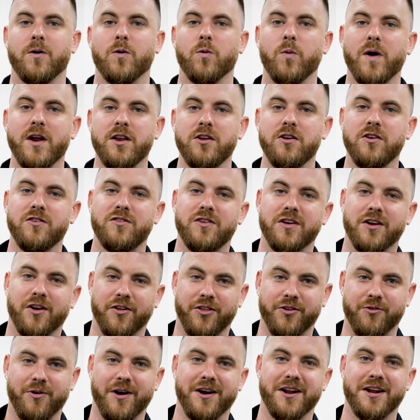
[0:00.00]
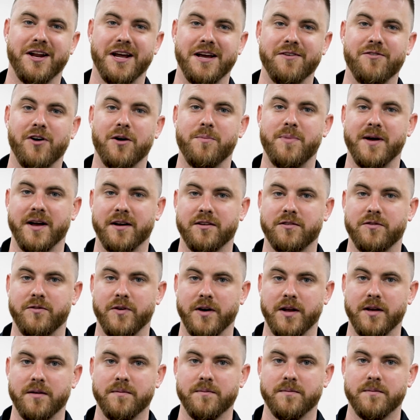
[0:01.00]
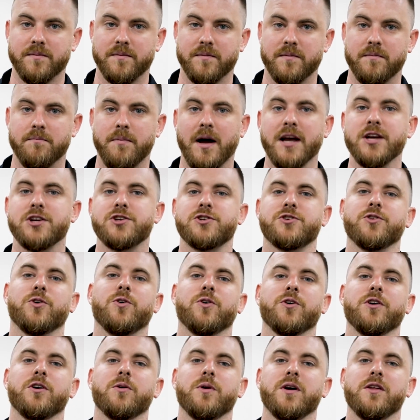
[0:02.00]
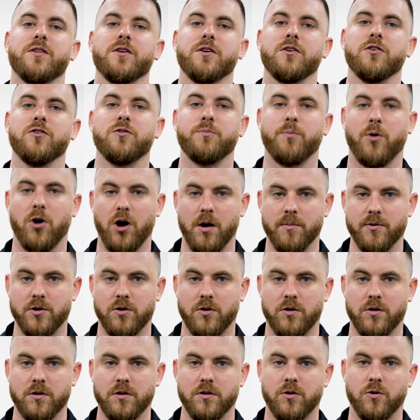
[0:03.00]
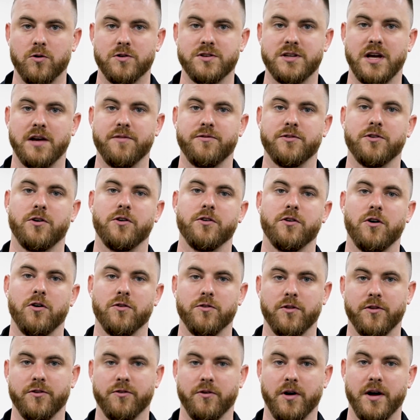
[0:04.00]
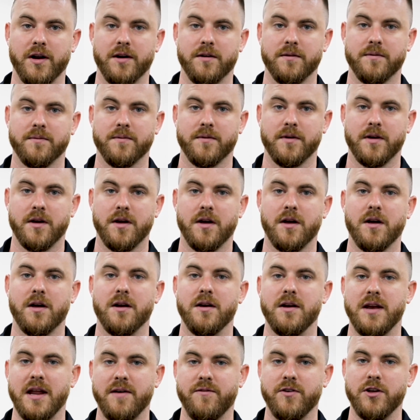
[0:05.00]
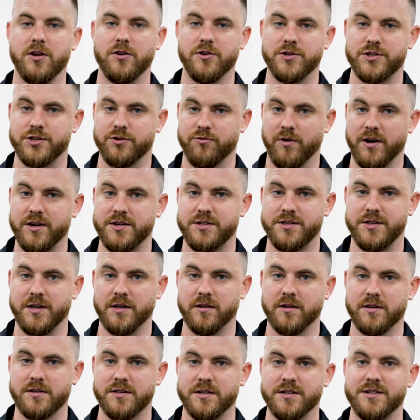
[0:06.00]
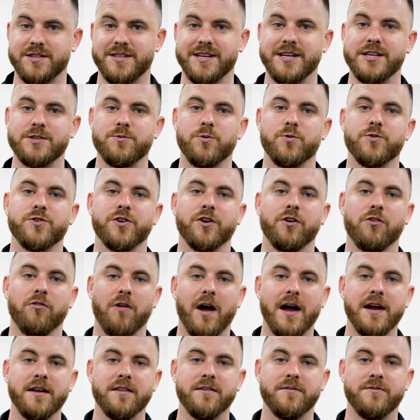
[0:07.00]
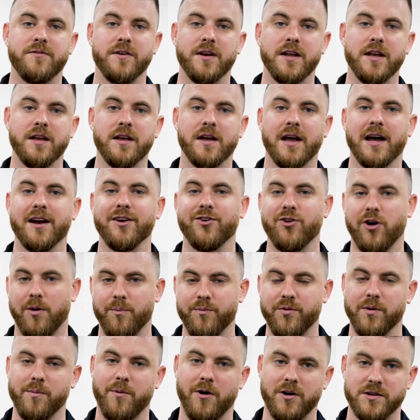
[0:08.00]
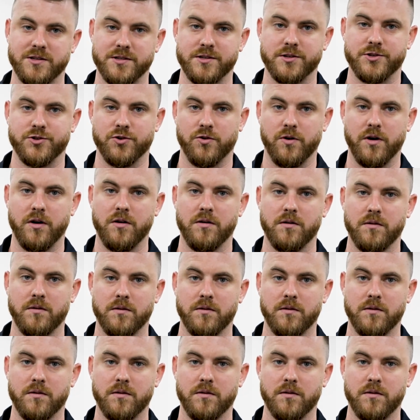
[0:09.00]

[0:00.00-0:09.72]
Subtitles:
When using a threaded Evopex fitting, make sure you either use pipe cord or Teflon on the thread. Never use thread sealants as these will degrade the fitting and compromise the join.